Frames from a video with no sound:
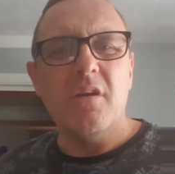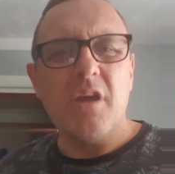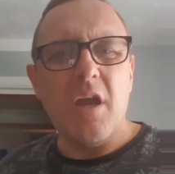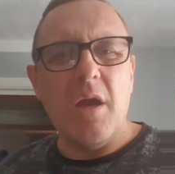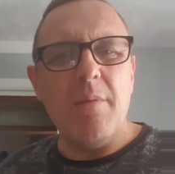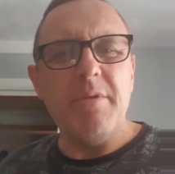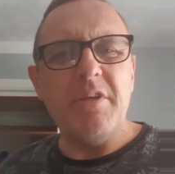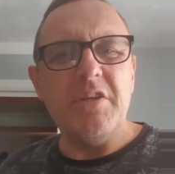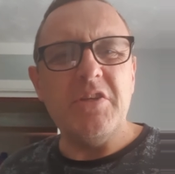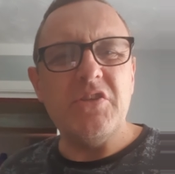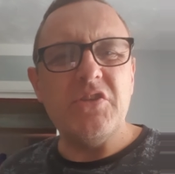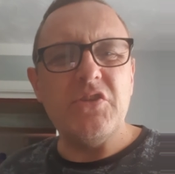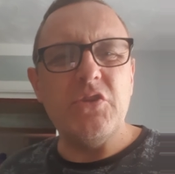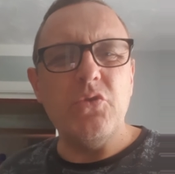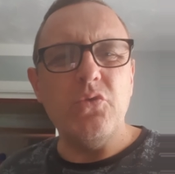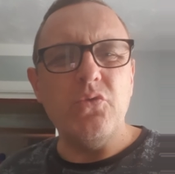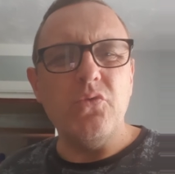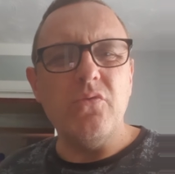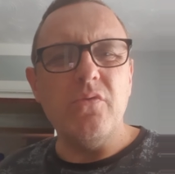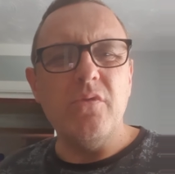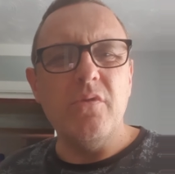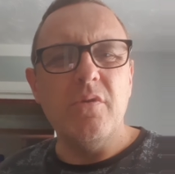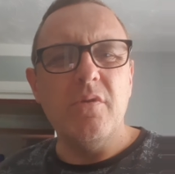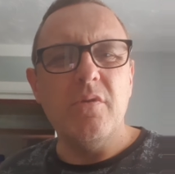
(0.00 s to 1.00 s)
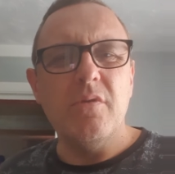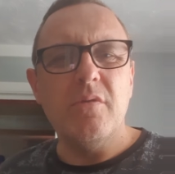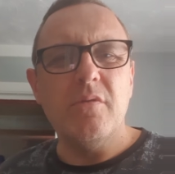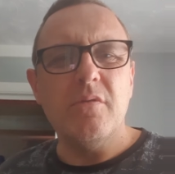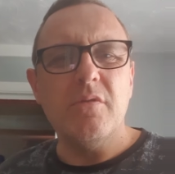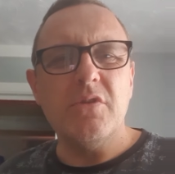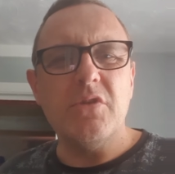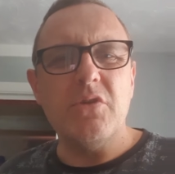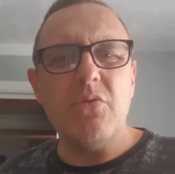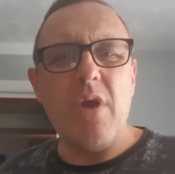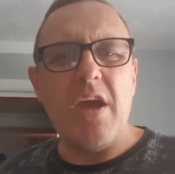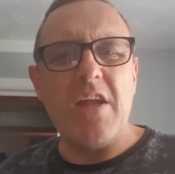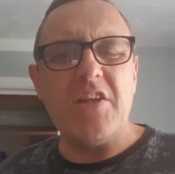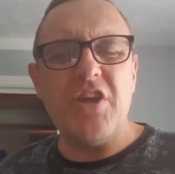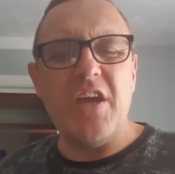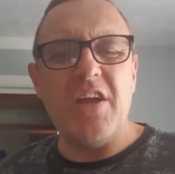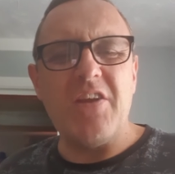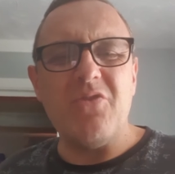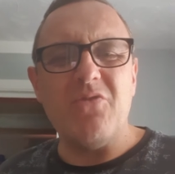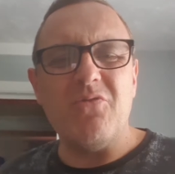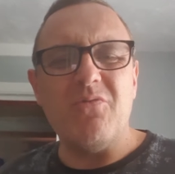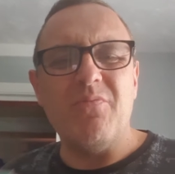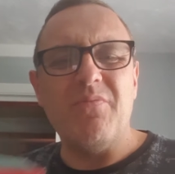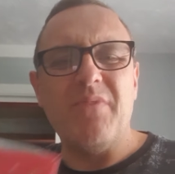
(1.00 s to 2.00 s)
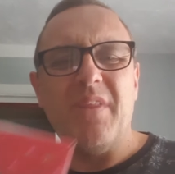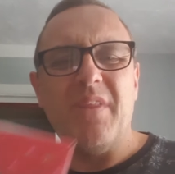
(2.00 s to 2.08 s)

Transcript: Coming soon to our channel.